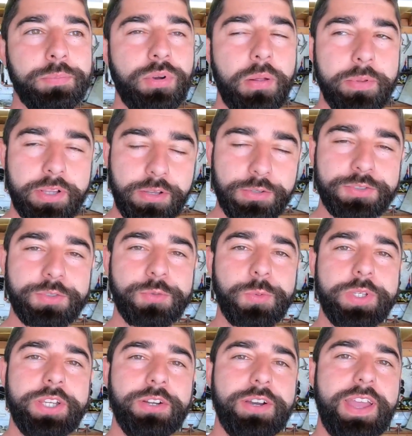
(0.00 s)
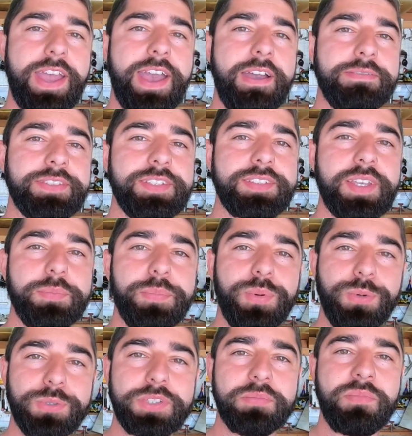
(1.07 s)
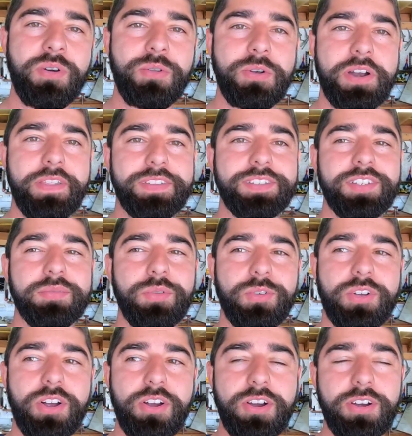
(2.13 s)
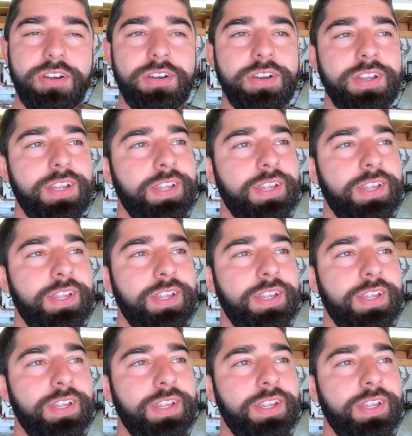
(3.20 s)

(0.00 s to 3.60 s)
probably closer to a year and a half since I pulled the motor out of the turbo car.